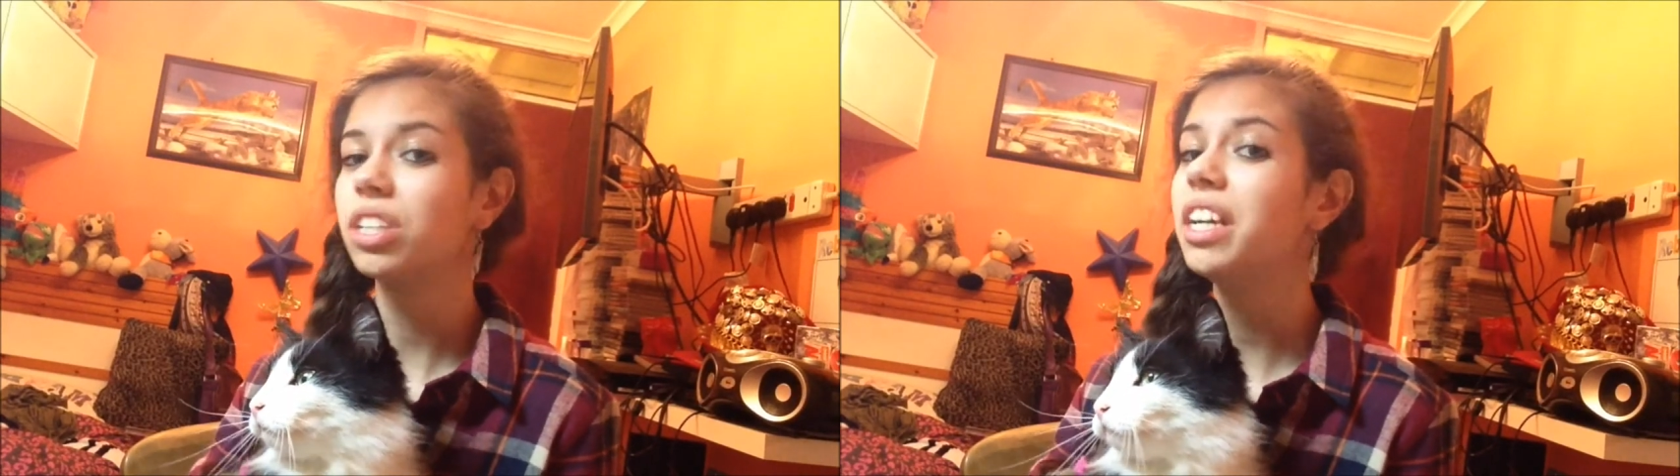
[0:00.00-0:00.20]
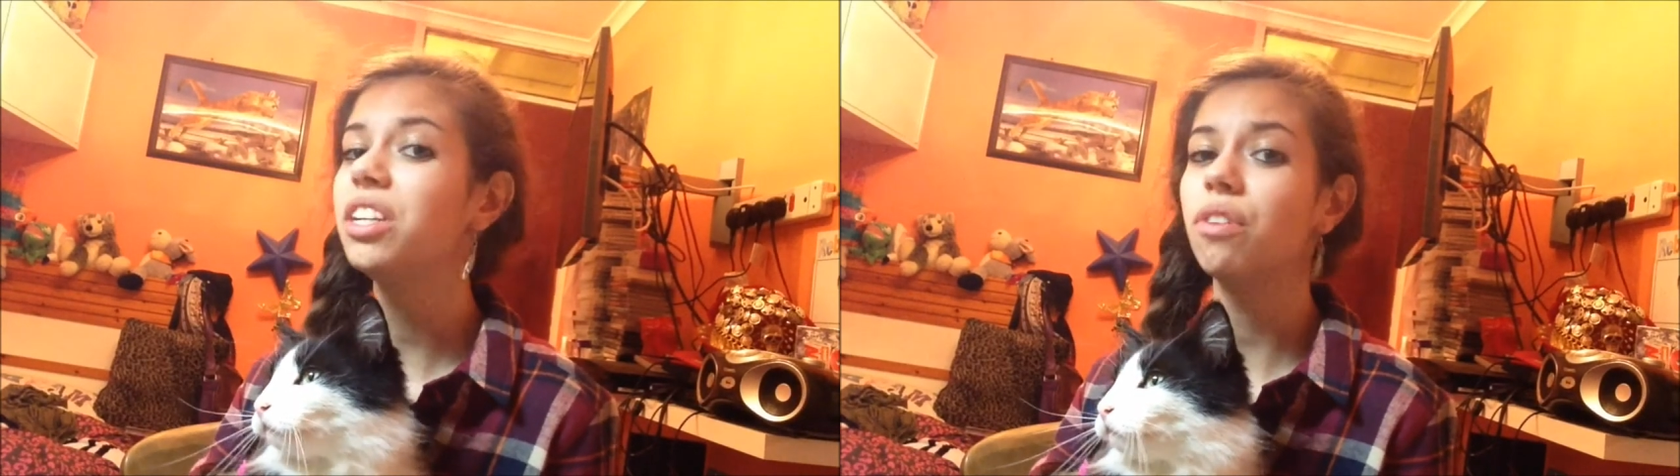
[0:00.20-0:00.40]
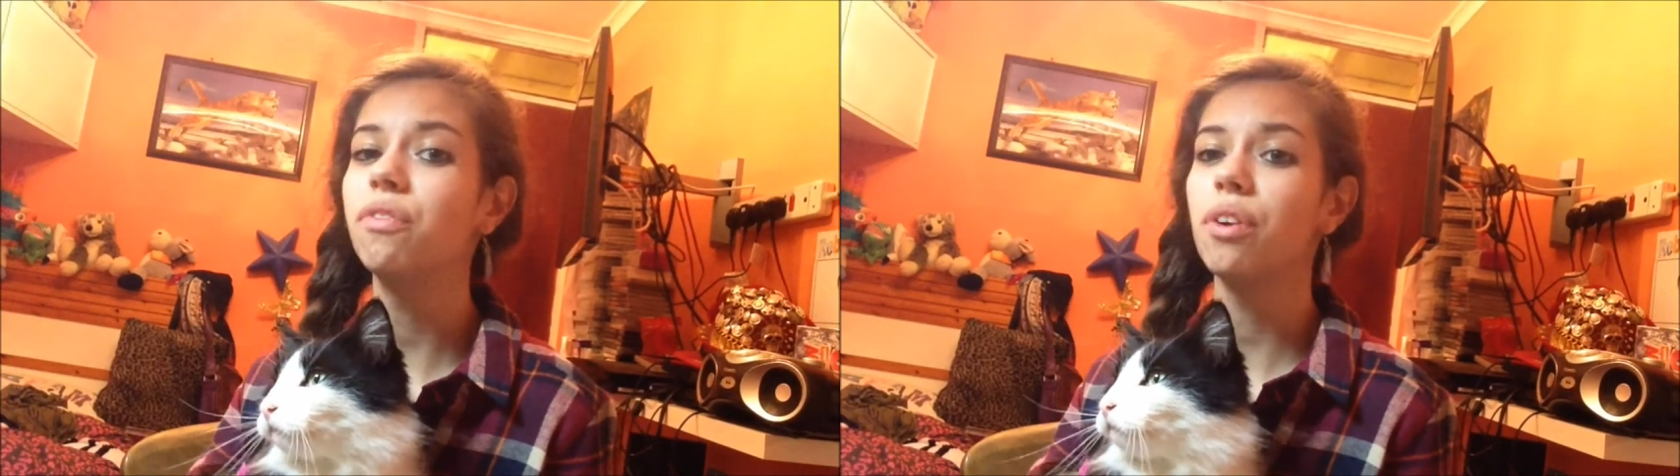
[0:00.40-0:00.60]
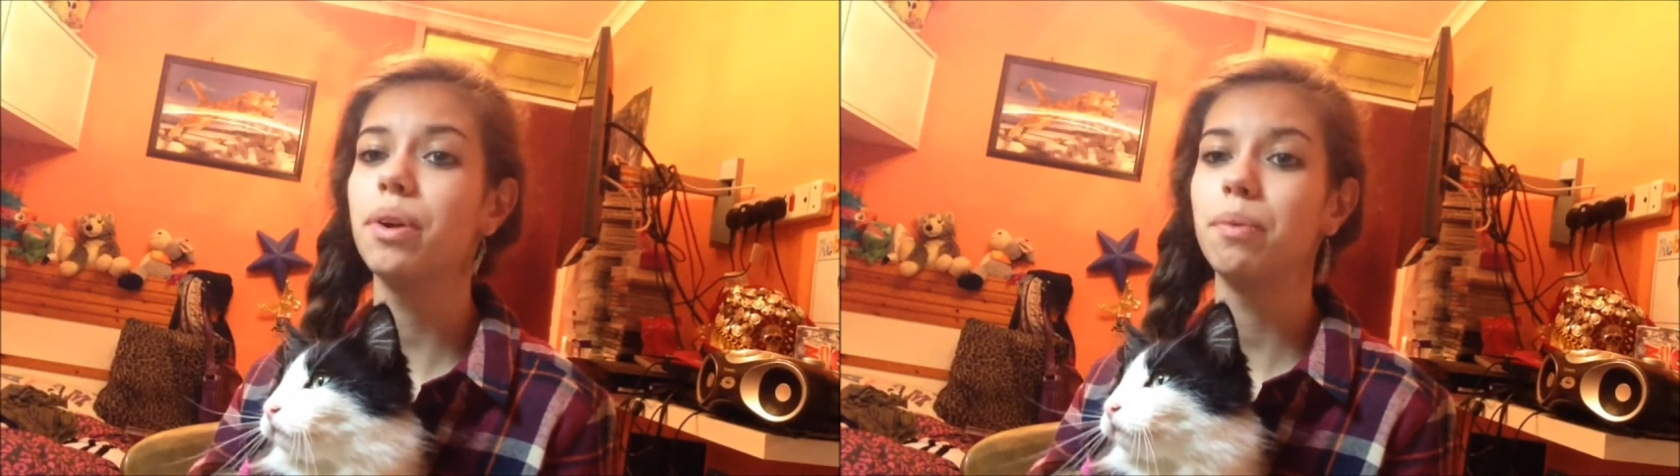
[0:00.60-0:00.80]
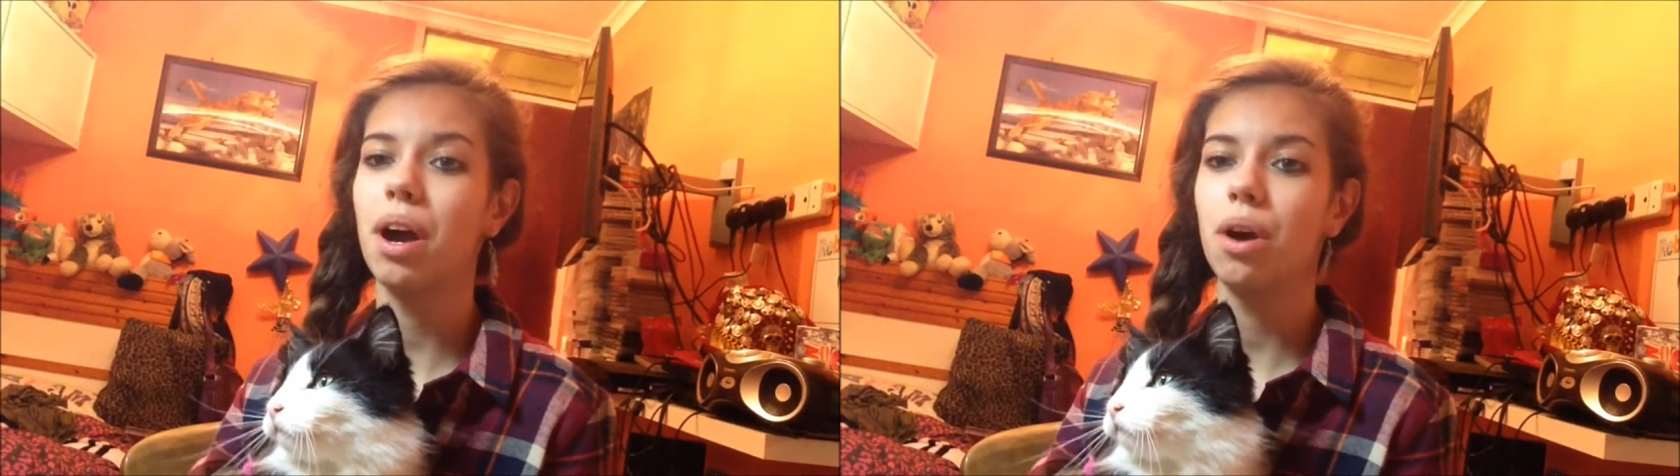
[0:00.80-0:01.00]
so he done
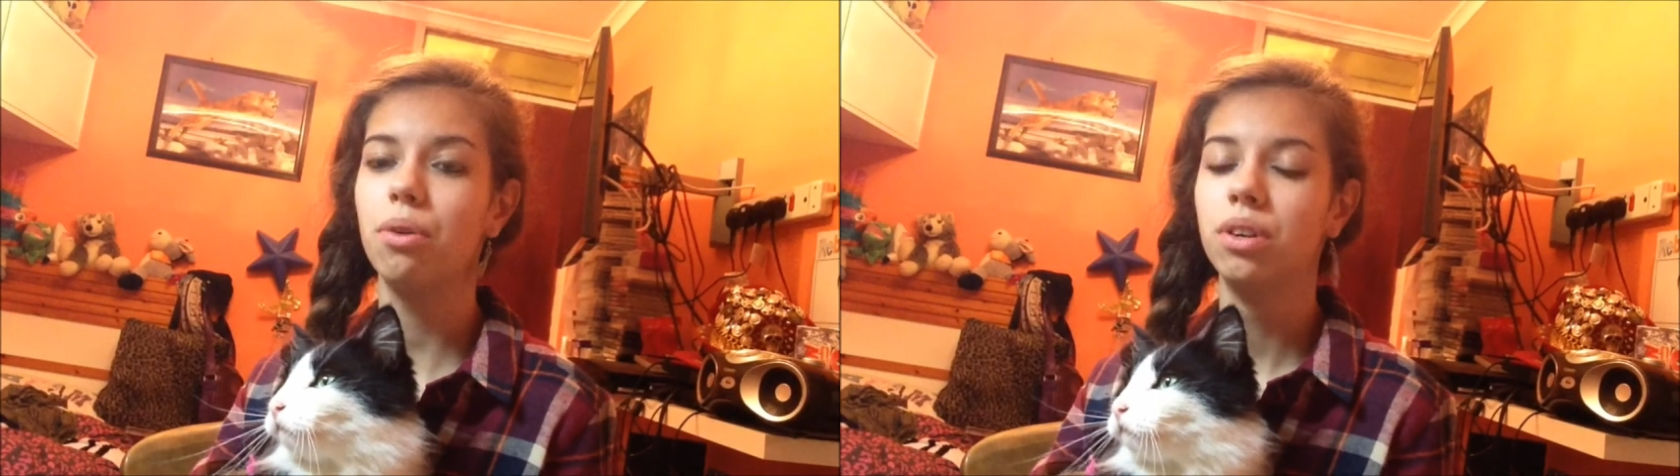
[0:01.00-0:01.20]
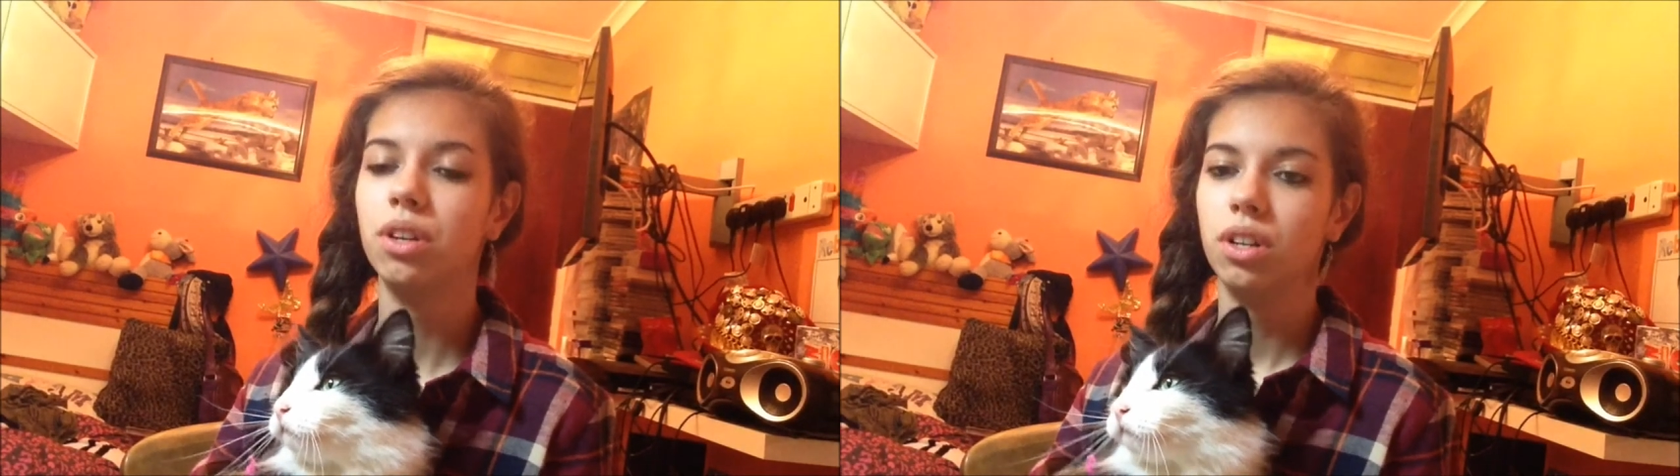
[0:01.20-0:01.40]
very well.